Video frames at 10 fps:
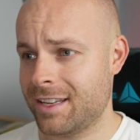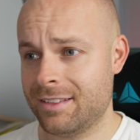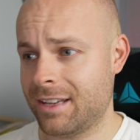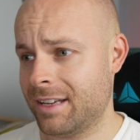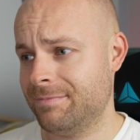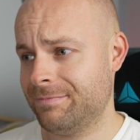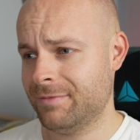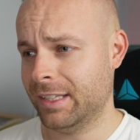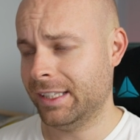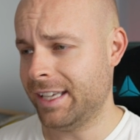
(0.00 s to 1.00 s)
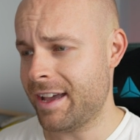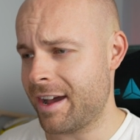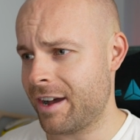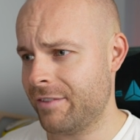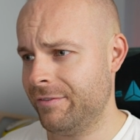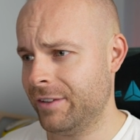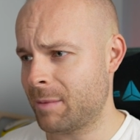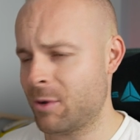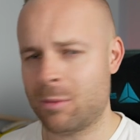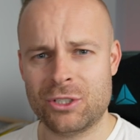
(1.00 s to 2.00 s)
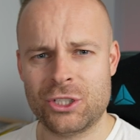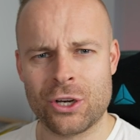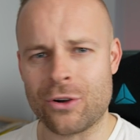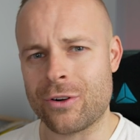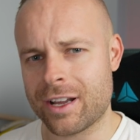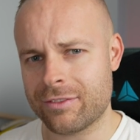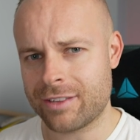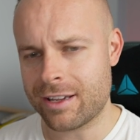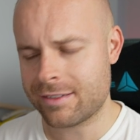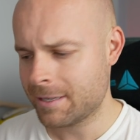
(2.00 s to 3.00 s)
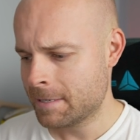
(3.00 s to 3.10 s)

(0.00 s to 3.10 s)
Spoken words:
I feel I'm not mature enough yet